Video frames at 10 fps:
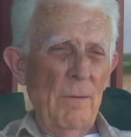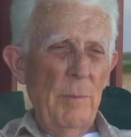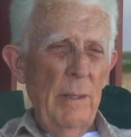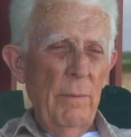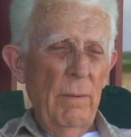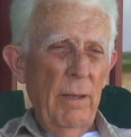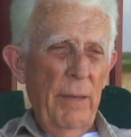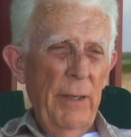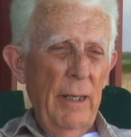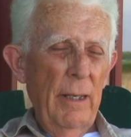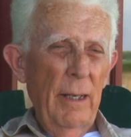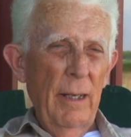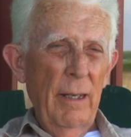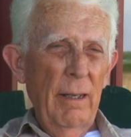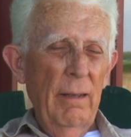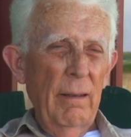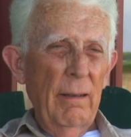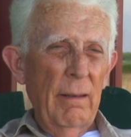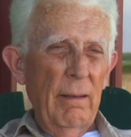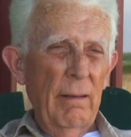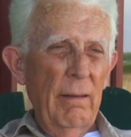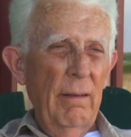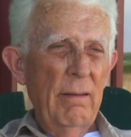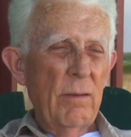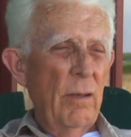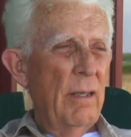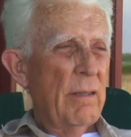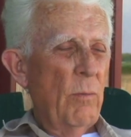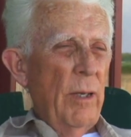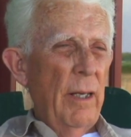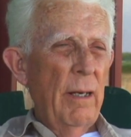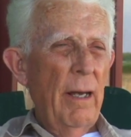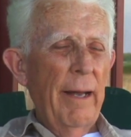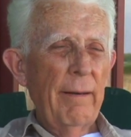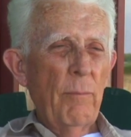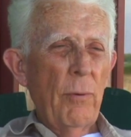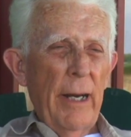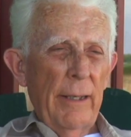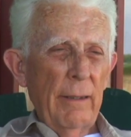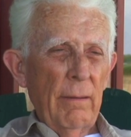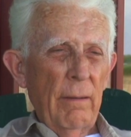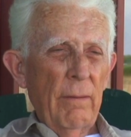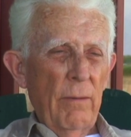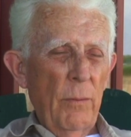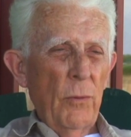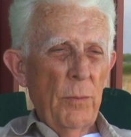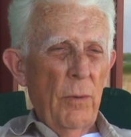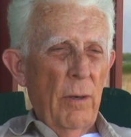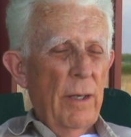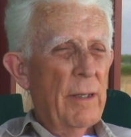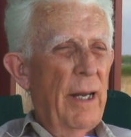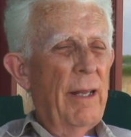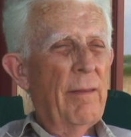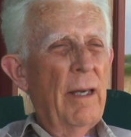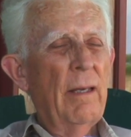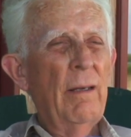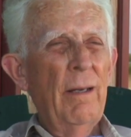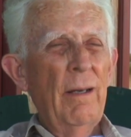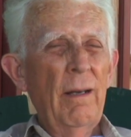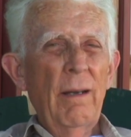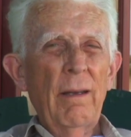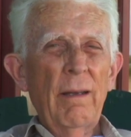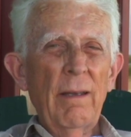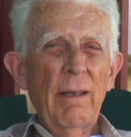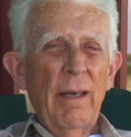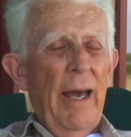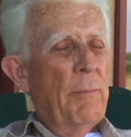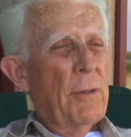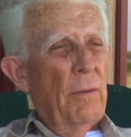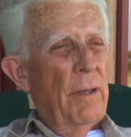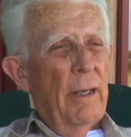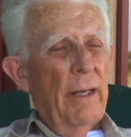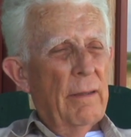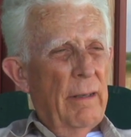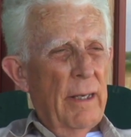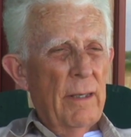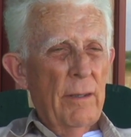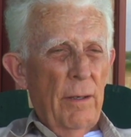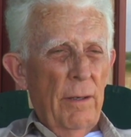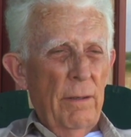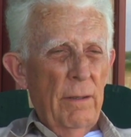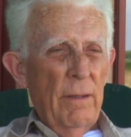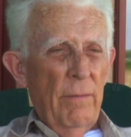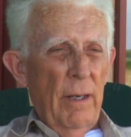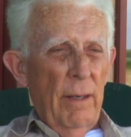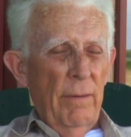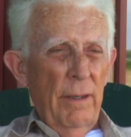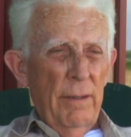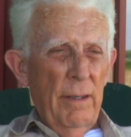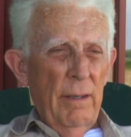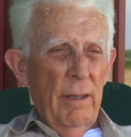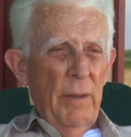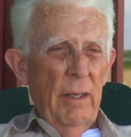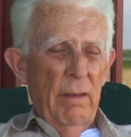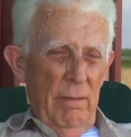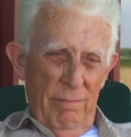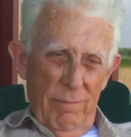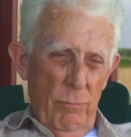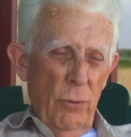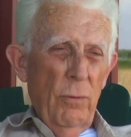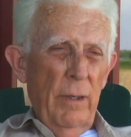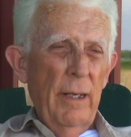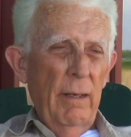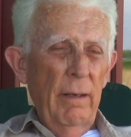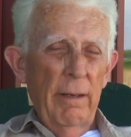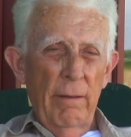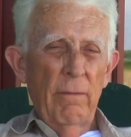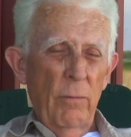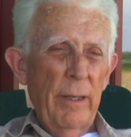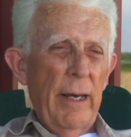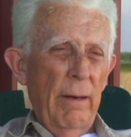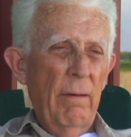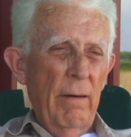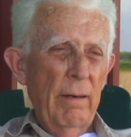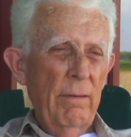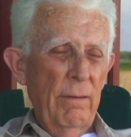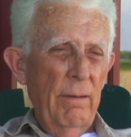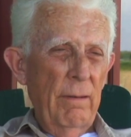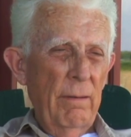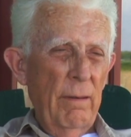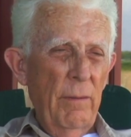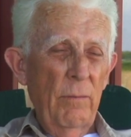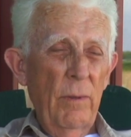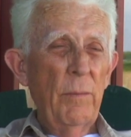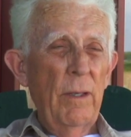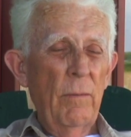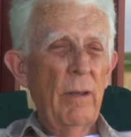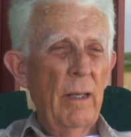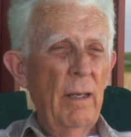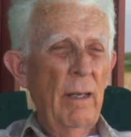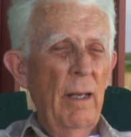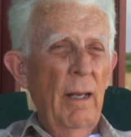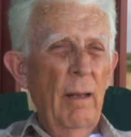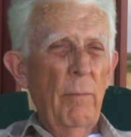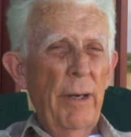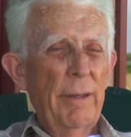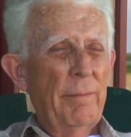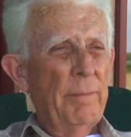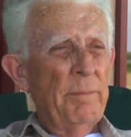for people? I mean, it's, it's really not practical for the most part. It's not anything absolutely not necessary to your survival, is it? I mean, you could brutally live without art, couldn't you? I mean, you'd be really, but